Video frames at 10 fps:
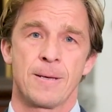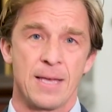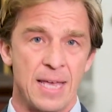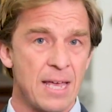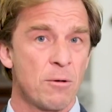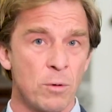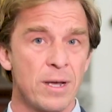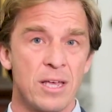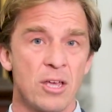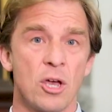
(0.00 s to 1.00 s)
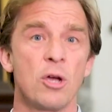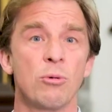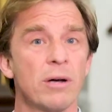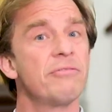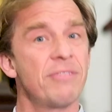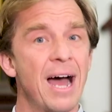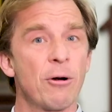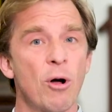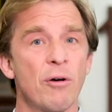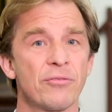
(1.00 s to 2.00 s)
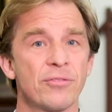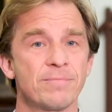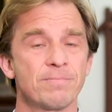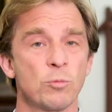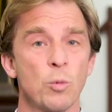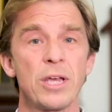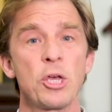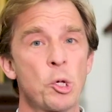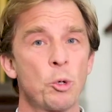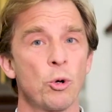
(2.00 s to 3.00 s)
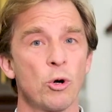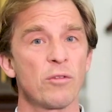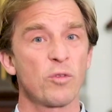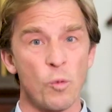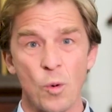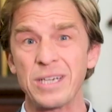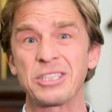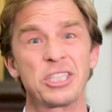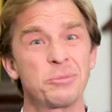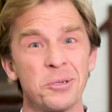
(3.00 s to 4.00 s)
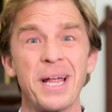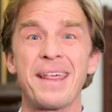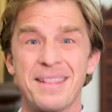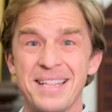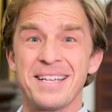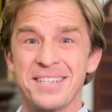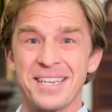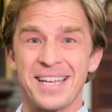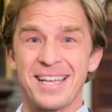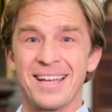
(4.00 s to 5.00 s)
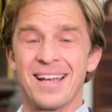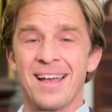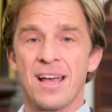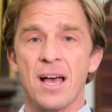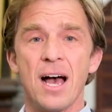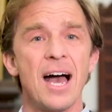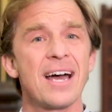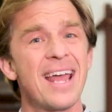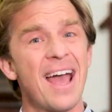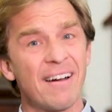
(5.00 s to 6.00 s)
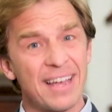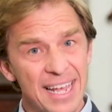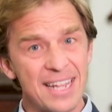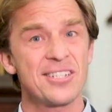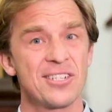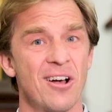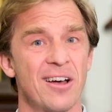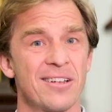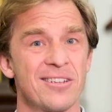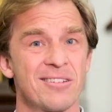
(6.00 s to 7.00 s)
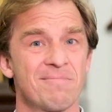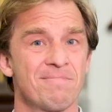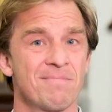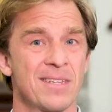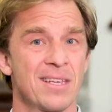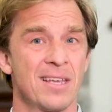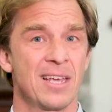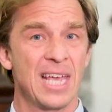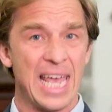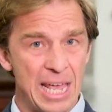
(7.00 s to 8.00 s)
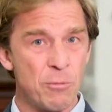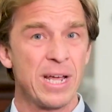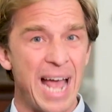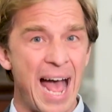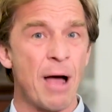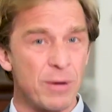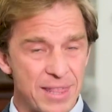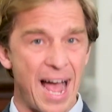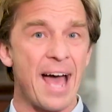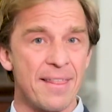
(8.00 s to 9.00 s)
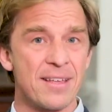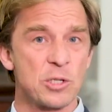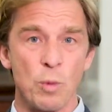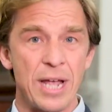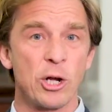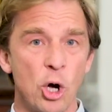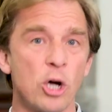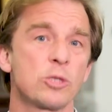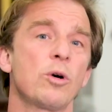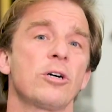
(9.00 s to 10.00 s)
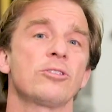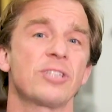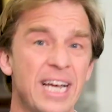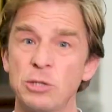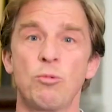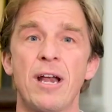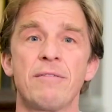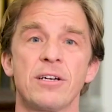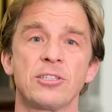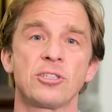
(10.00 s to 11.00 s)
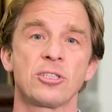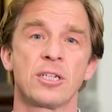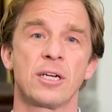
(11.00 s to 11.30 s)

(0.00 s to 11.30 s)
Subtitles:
Here we who were far off, we who were of questionable ethnicity, are now insiders. Here we are with others where God dwells, each one of us.